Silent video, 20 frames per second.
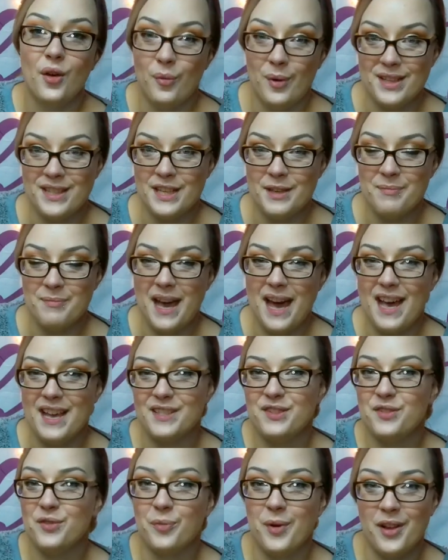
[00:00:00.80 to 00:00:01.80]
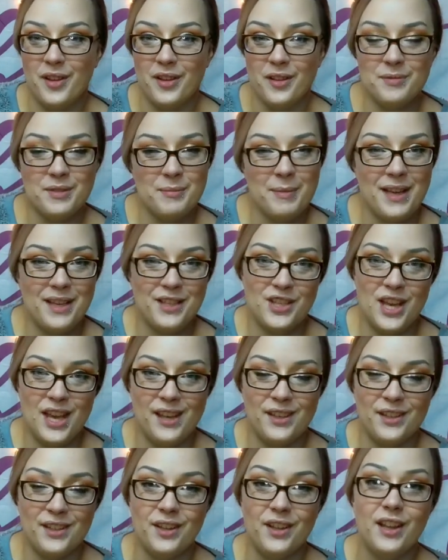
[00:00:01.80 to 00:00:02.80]
What's up guys? Welcome to my
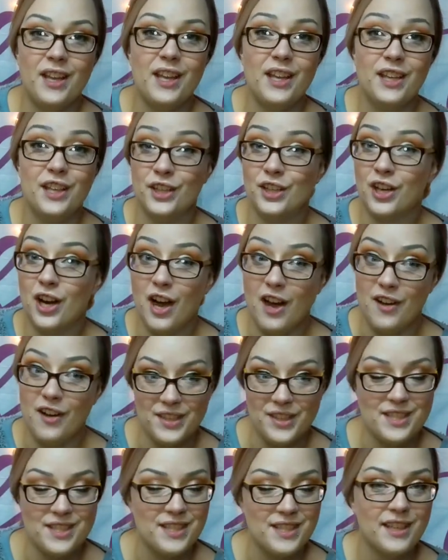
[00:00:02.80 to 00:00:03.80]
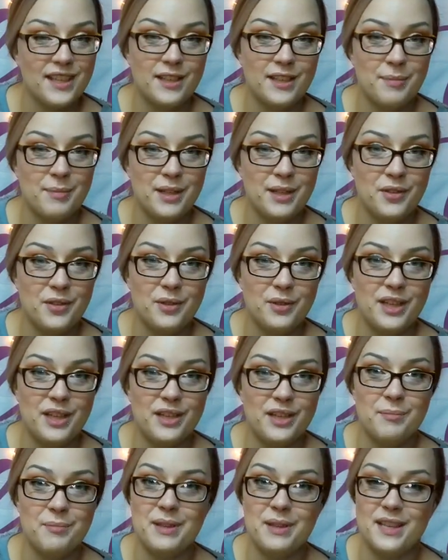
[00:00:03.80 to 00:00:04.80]
channel. You're obviously going to be new
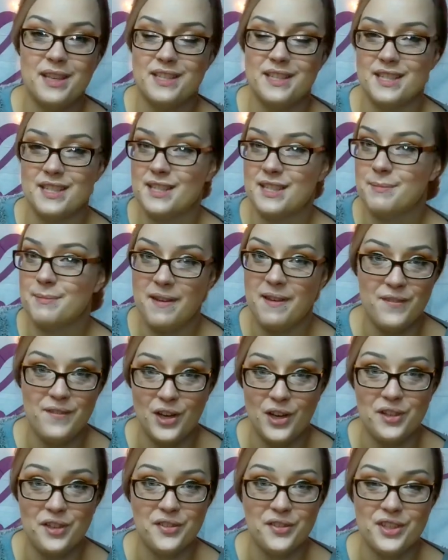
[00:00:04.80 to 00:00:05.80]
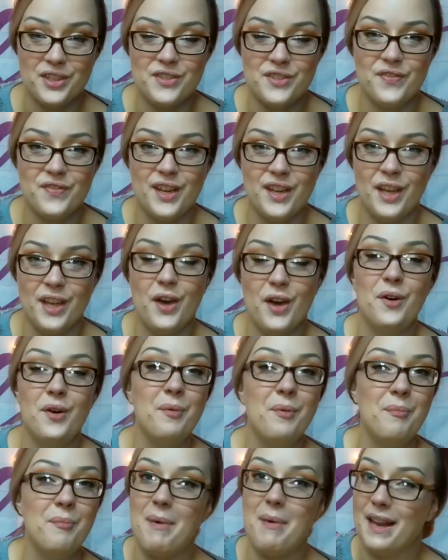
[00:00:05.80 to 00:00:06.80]
here because this is my very first video.
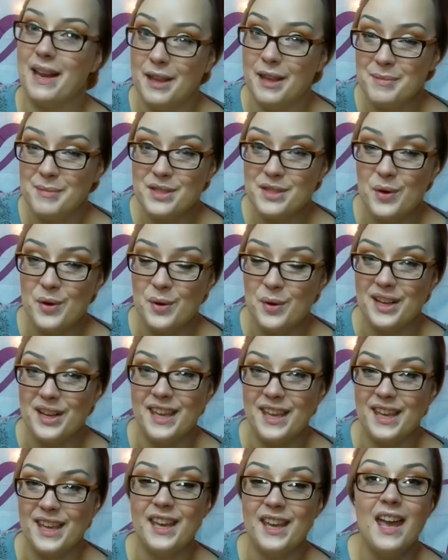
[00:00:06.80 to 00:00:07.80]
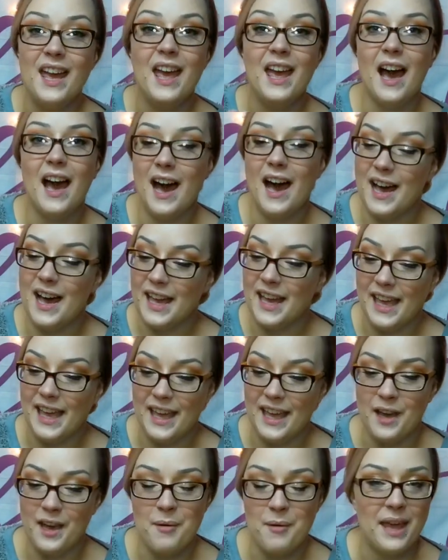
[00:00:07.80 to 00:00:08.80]
My name is Corky. I
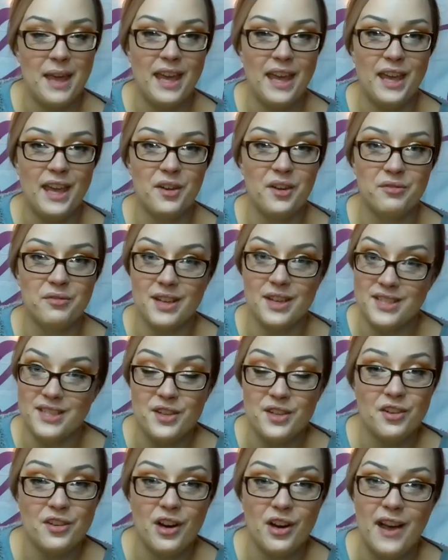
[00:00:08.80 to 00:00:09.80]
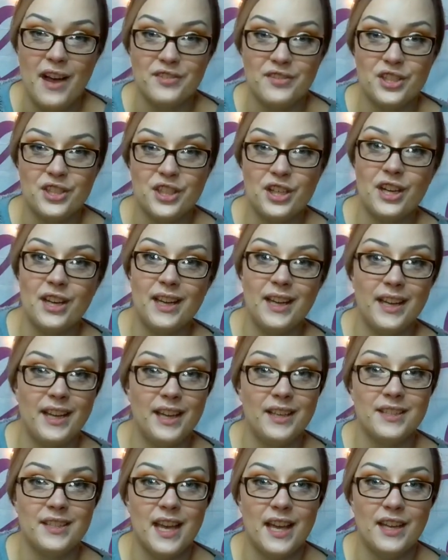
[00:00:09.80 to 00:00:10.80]
am a resin crafter
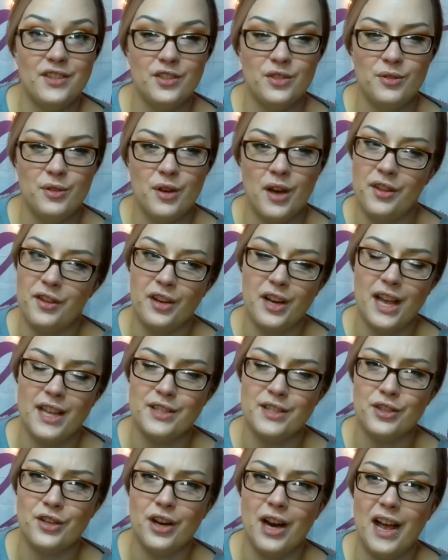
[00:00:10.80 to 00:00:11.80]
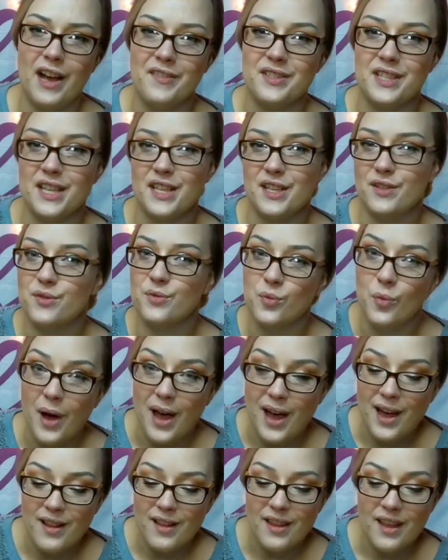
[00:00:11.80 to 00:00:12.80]
and I do other kinds of crafts as
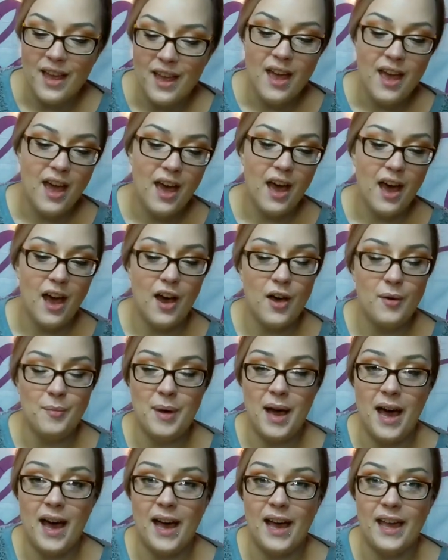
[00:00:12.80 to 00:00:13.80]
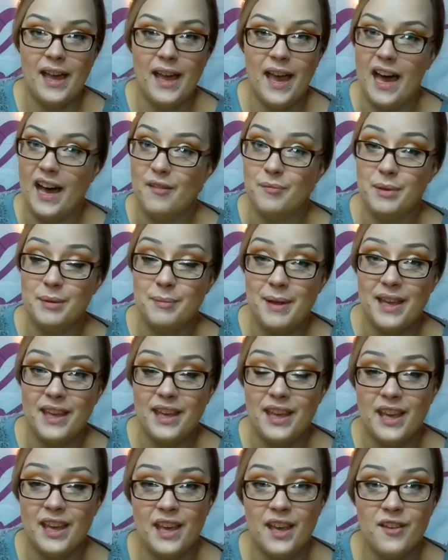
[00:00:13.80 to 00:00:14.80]
well. Um, I have been
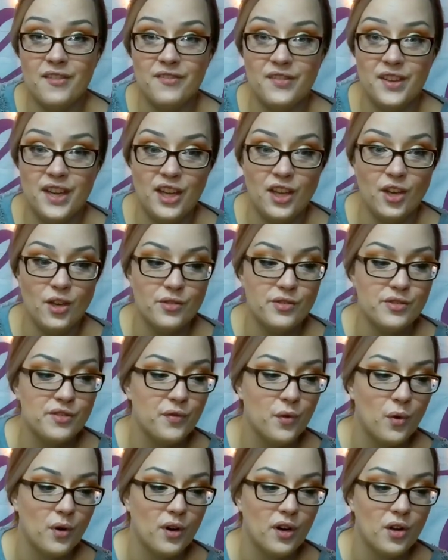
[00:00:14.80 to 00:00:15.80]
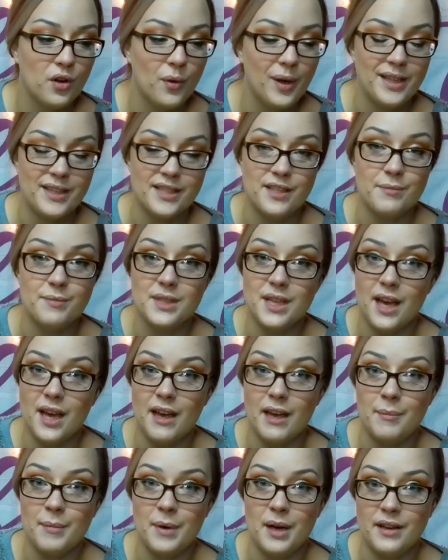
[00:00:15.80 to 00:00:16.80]
making videos for quite some
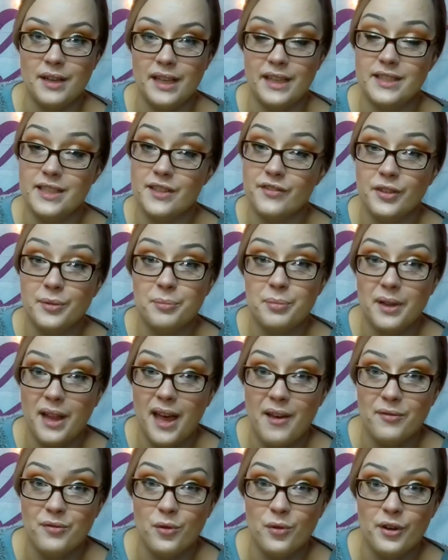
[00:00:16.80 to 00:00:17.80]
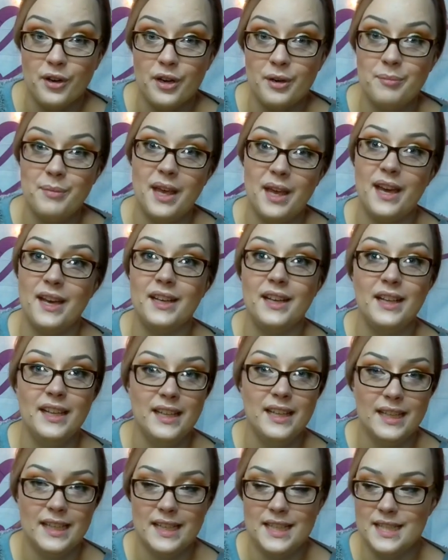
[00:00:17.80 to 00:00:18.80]
time on a different platform that
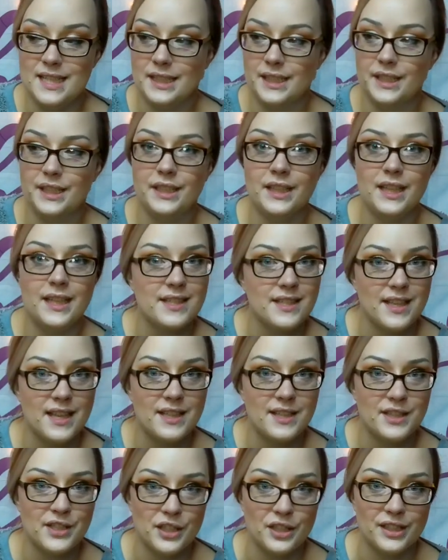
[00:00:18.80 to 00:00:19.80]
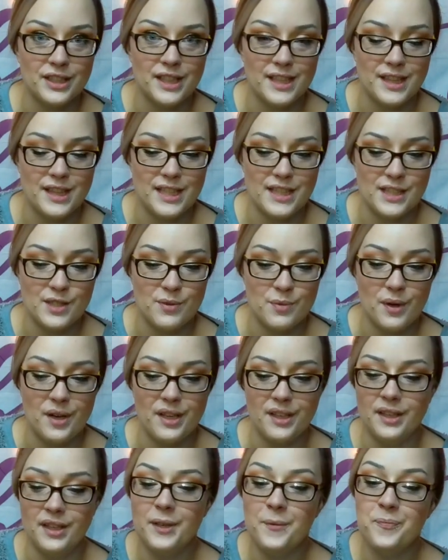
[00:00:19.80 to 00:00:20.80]
is a little less censored than this
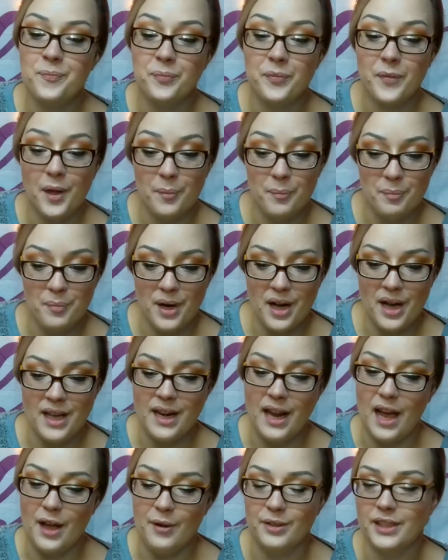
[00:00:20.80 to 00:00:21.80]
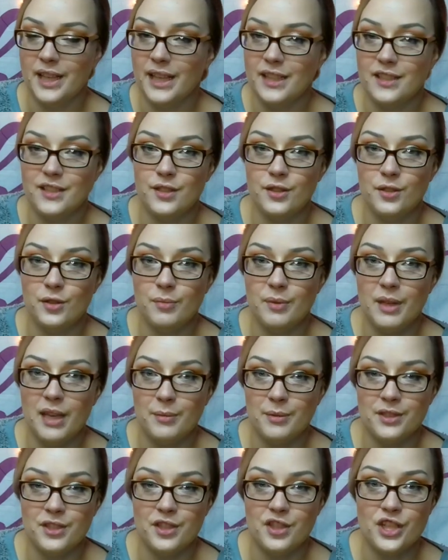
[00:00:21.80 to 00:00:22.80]
one but I would like to be
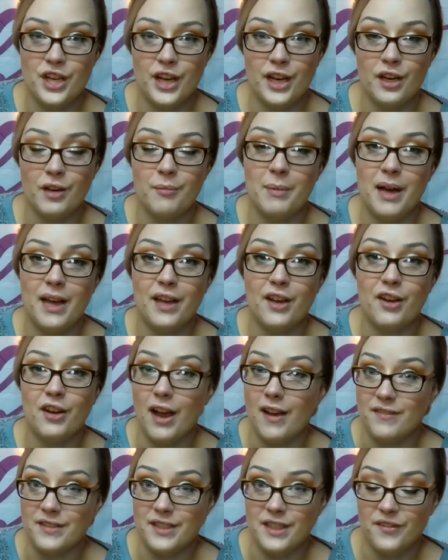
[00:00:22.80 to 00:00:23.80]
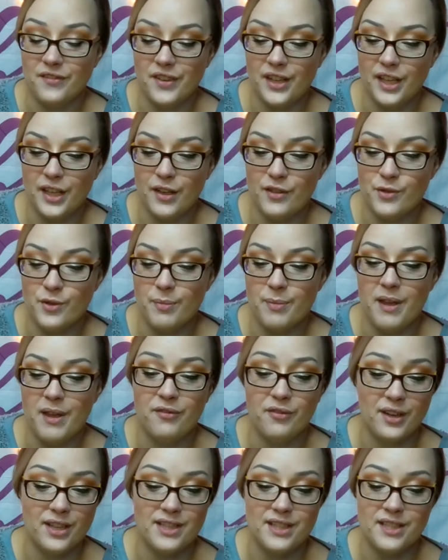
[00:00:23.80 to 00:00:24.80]
able to share my crafting videos with my
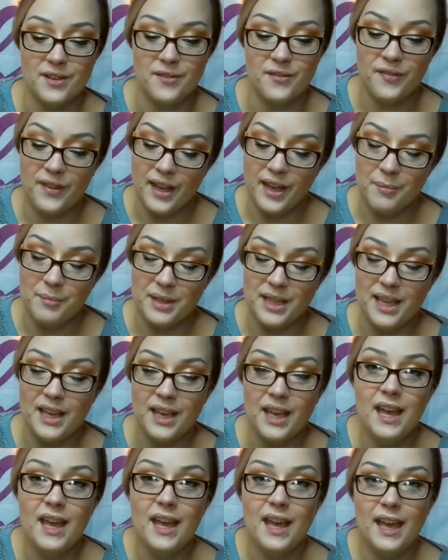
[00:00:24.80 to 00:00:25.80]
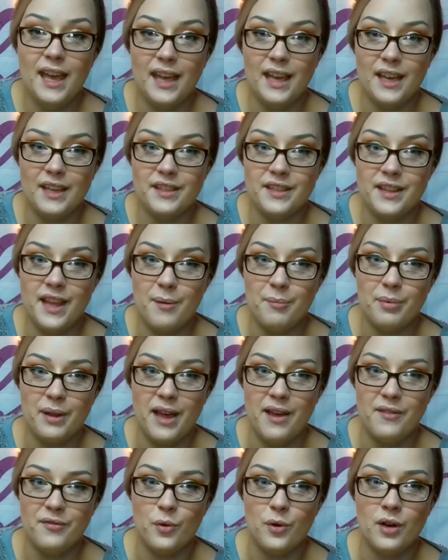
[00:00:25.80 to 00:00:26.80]
friends and family and that
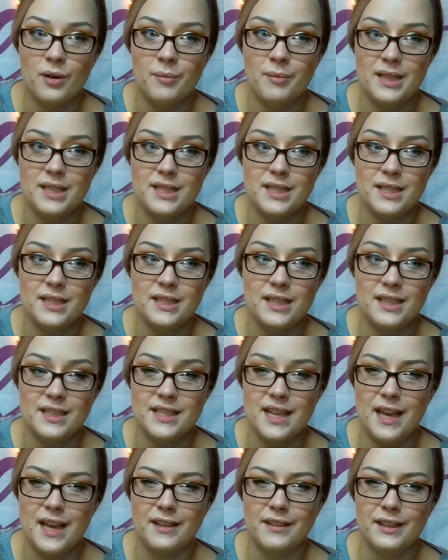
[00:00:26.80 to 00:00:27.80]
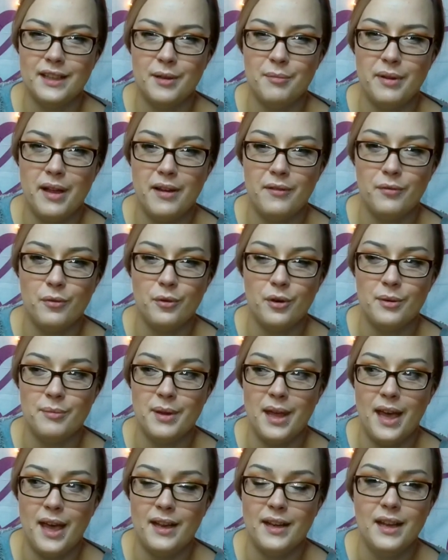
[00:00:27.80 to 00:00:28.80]
platform isn't exactly a platform
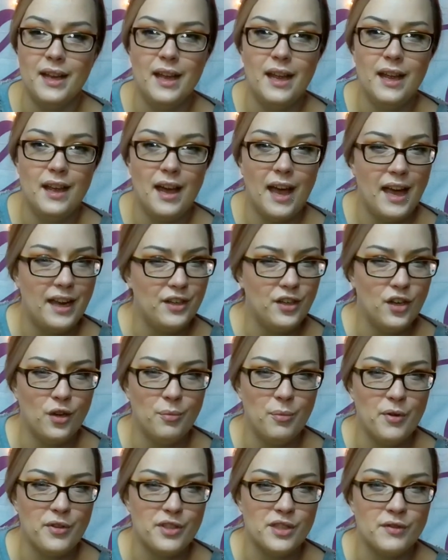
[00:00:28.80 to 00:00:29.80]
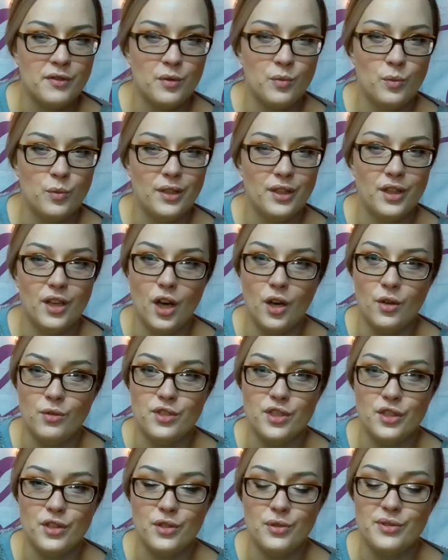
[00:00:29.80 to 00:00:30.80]
that I know most of them would go
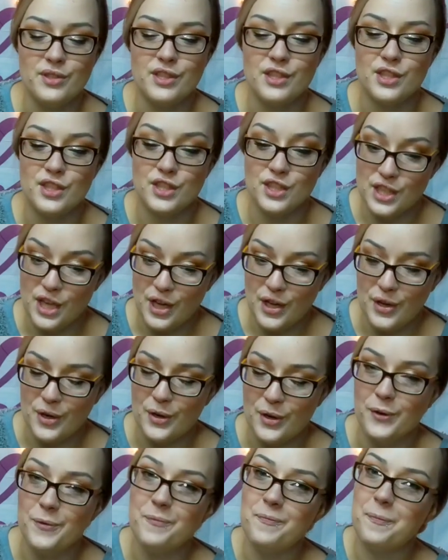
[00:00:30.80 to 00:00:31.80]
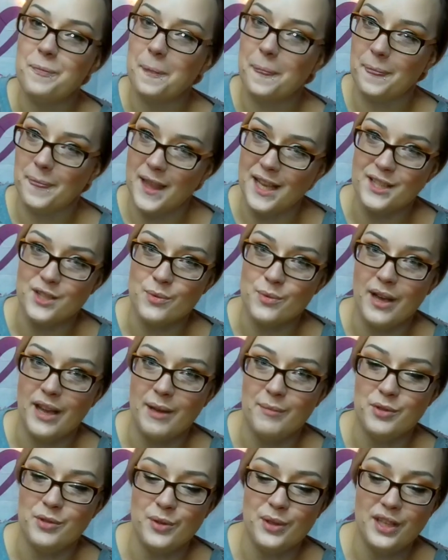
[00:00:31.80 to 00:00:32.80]
to, so that's why
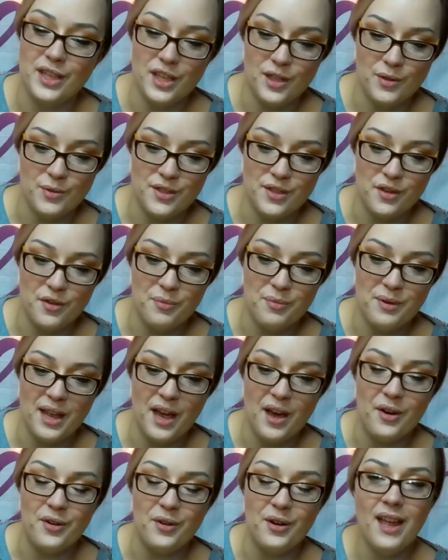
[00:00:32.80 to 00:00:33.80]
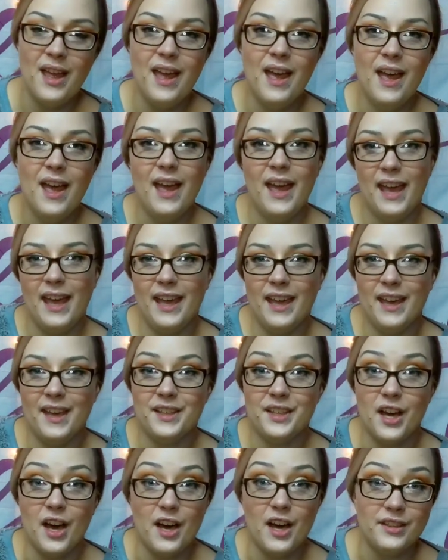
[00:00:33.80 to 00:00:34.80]
I'm doing YouTube now.
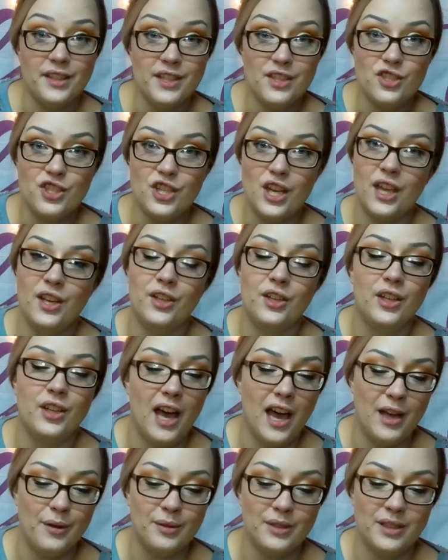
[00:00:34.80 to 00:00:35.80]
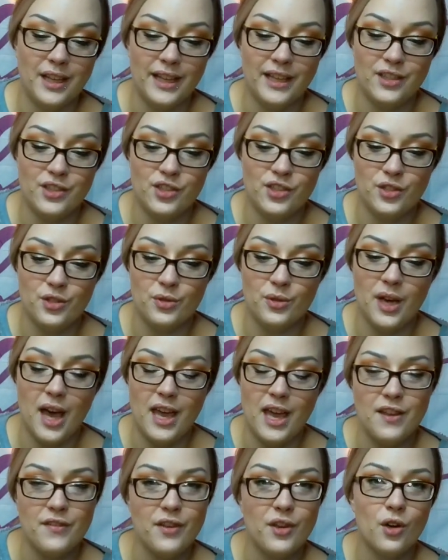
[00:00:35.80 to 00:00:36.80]
And on this channel, I would like to
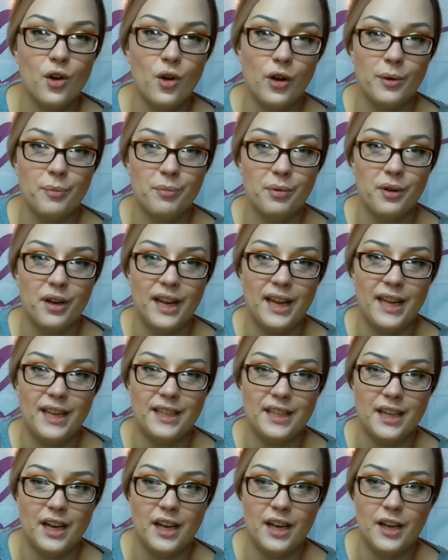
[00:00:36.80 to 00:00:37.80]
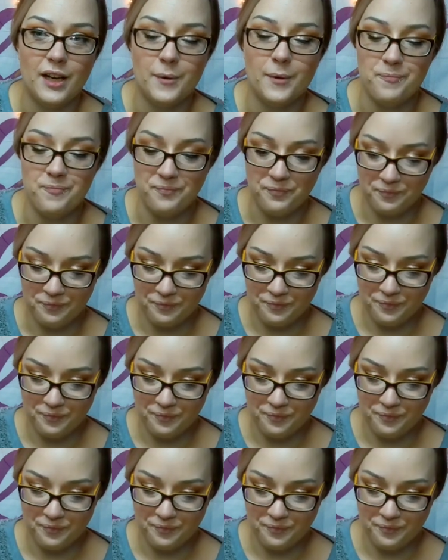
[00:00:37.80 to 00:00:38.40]
kind of incorporate um,